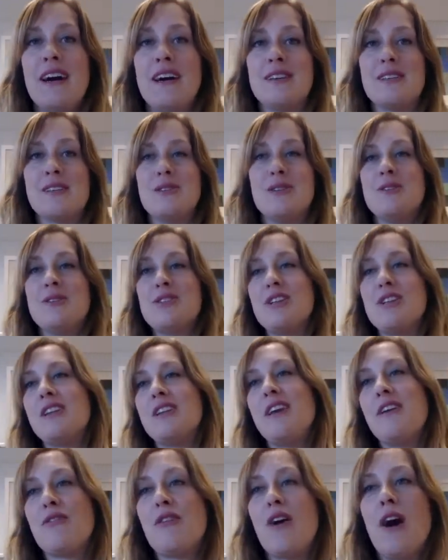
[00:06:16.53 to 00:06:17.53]
So this should
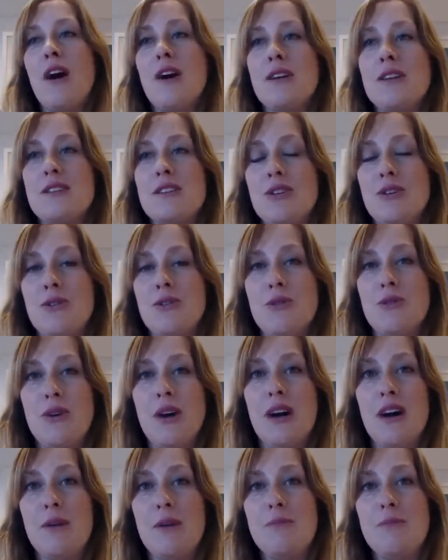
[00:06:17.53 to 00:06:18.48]
give heart to